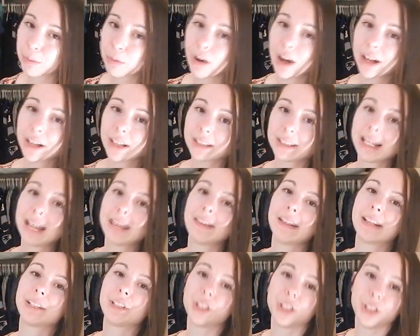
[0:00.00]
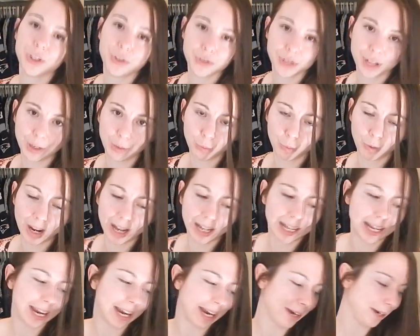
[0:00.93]
product I like to use on wet
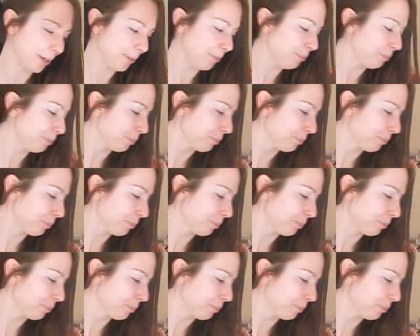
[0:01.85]
hair